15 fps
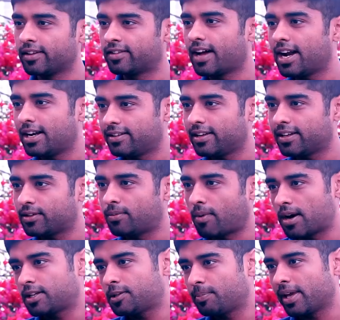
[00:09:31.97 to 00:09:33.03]
results is
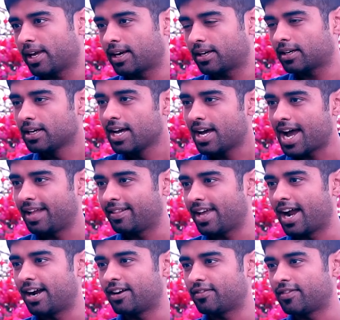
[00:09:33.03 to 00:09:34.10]
what speak at
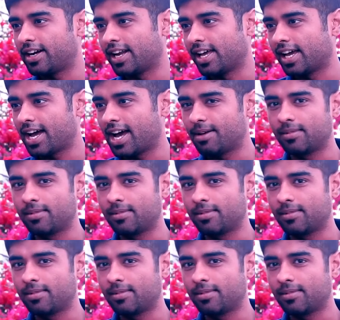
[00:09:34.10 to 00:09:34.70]
the end of the day. I